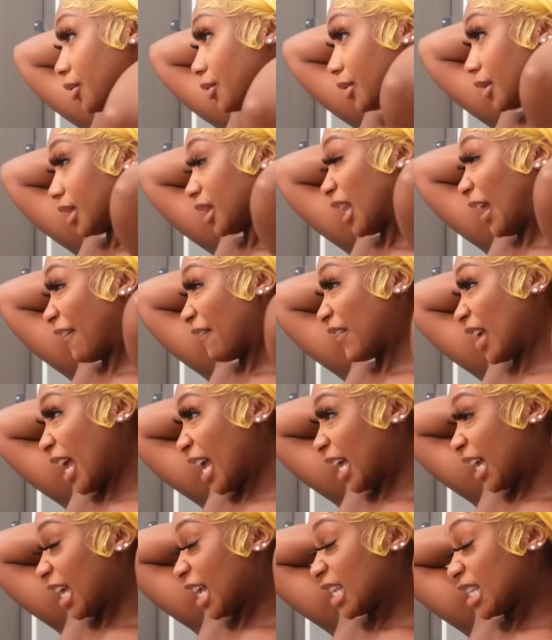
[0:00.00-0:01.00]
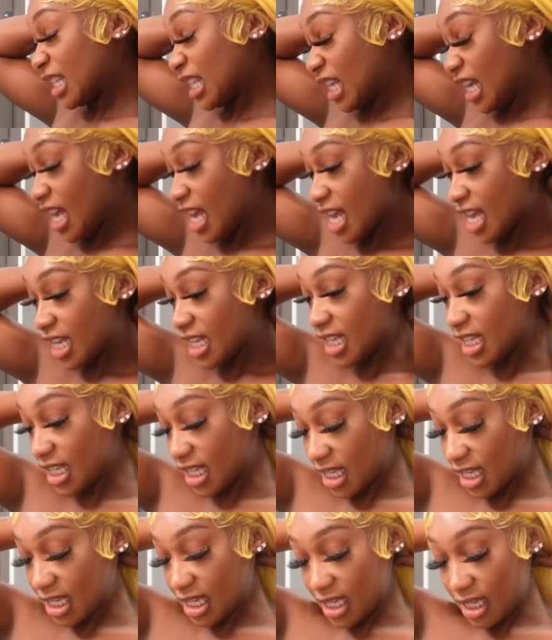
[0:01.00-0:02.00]
I look that that as this?
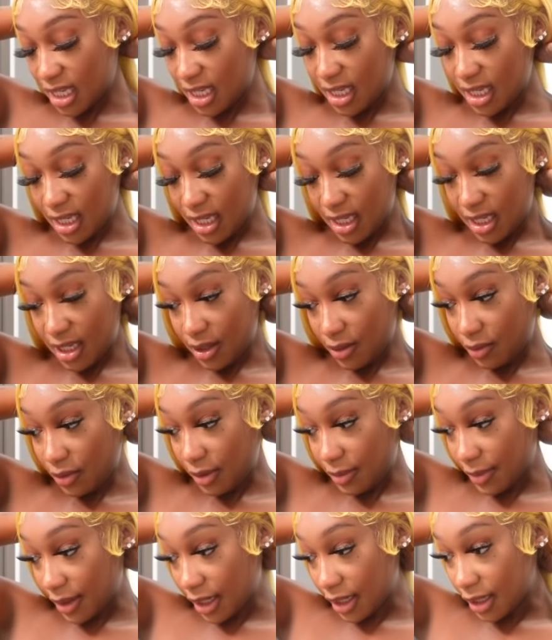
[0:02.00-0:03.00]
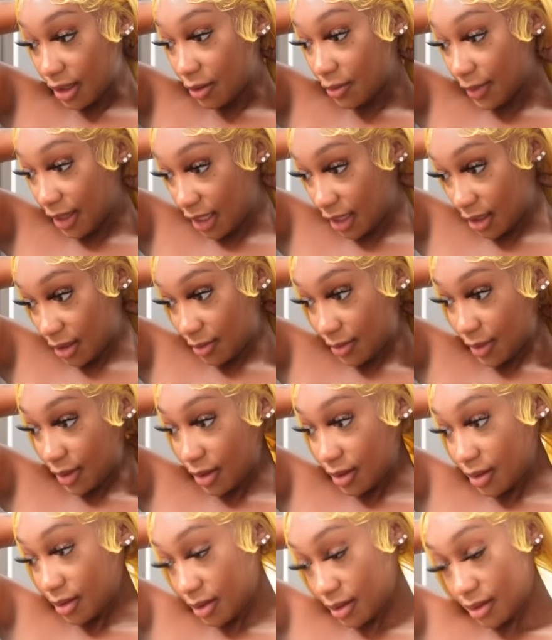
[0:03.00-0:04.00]
With my no makeup
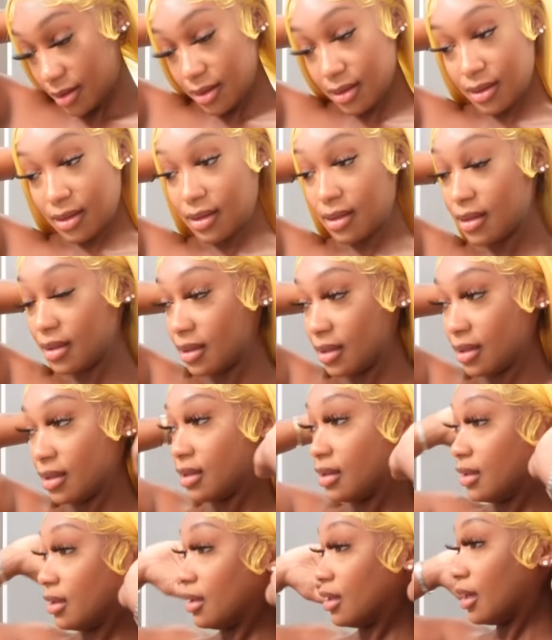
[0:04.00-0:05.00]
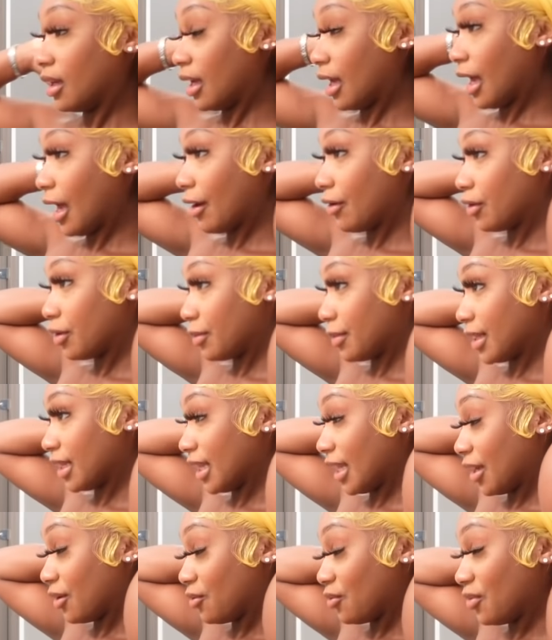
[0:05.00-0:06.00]
on, I would have
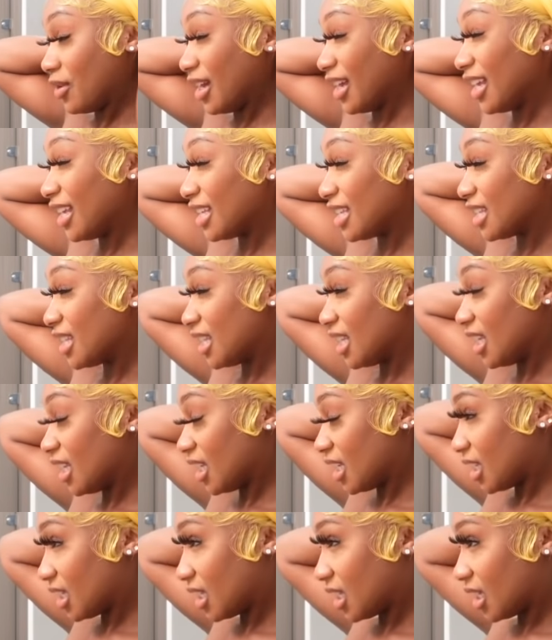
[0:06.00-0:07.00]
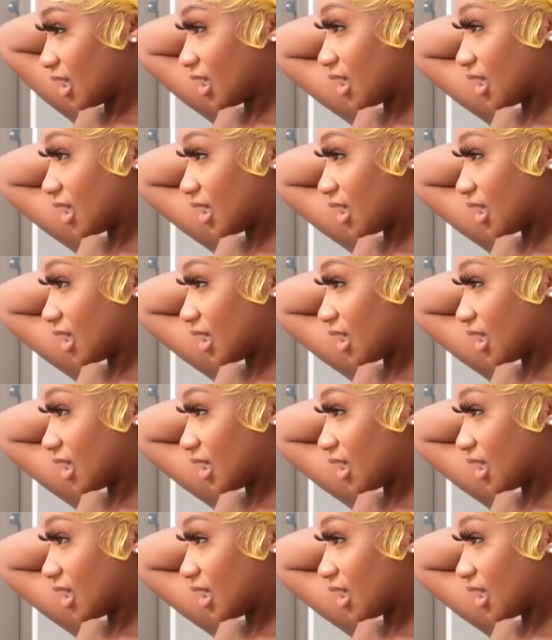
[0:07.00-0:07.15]
been like, what is this?